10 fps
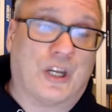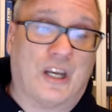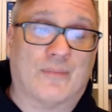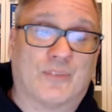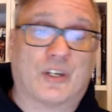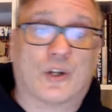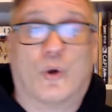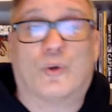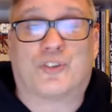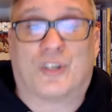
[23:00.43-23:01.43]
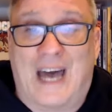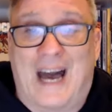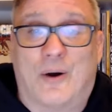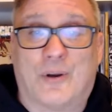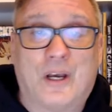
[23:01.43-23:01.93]
teams in goals
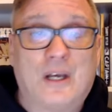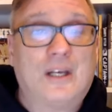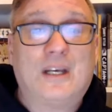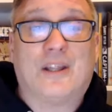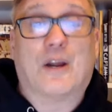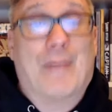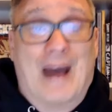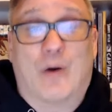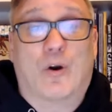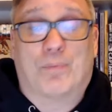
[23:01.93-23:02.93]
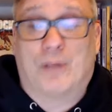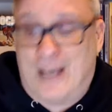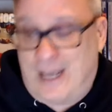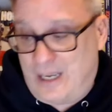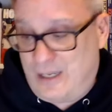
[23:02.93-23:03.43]
allowed. Their power
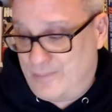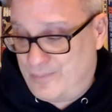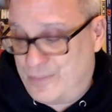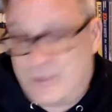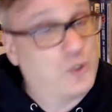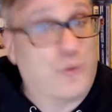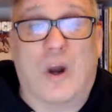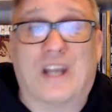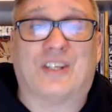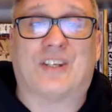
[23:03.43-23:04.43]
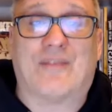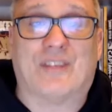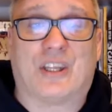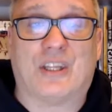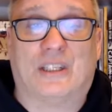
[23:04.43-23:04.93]
play,
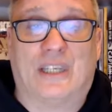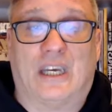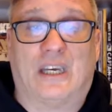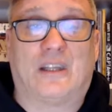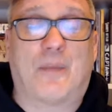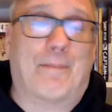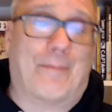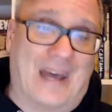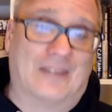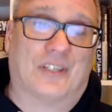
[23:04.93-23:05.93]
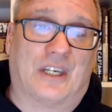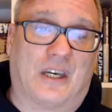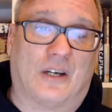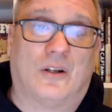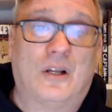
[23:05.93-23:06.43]
27th in the league. The penalty
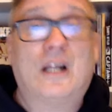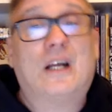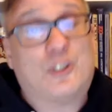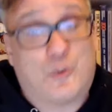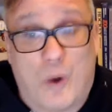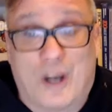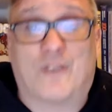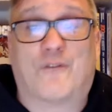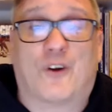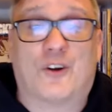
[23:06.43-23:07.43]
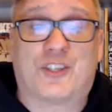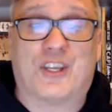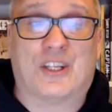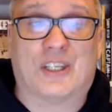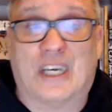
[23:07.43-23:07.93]
kill, 21st
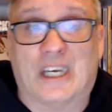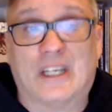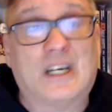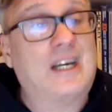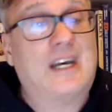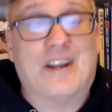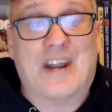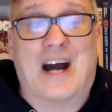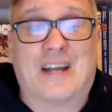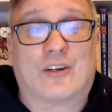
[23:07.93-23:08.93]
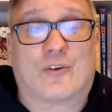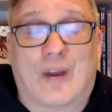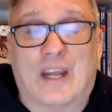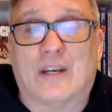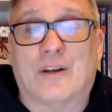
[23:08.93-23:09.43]
in the league. Not
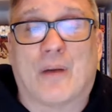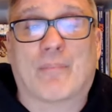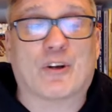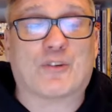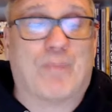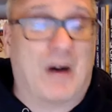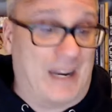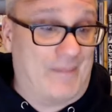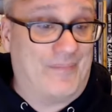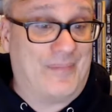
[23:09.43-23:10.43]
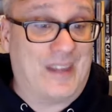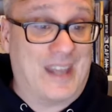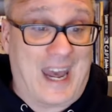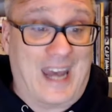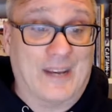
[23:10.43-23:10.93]
great numbers, but
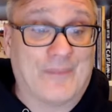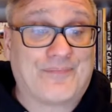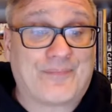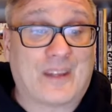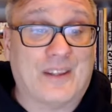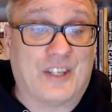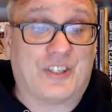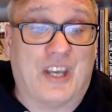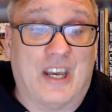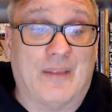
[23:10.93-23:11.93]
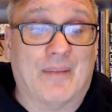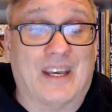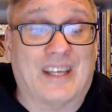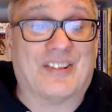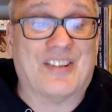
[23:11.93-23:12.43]
hey, this team
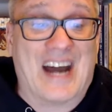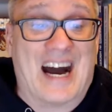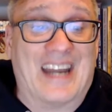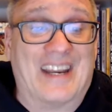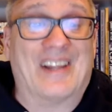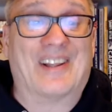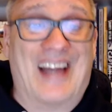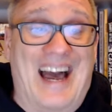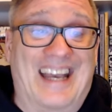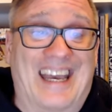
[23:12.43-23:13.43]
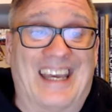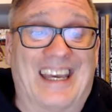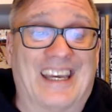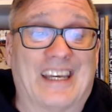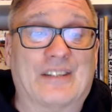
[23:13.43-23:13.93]
is not lacking
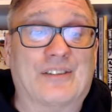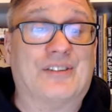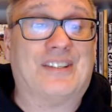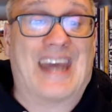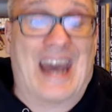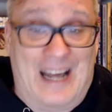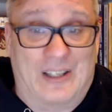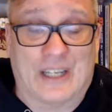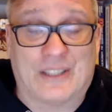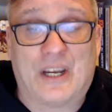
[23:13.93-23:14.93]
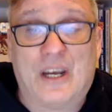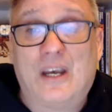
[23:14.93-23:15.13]
in talent,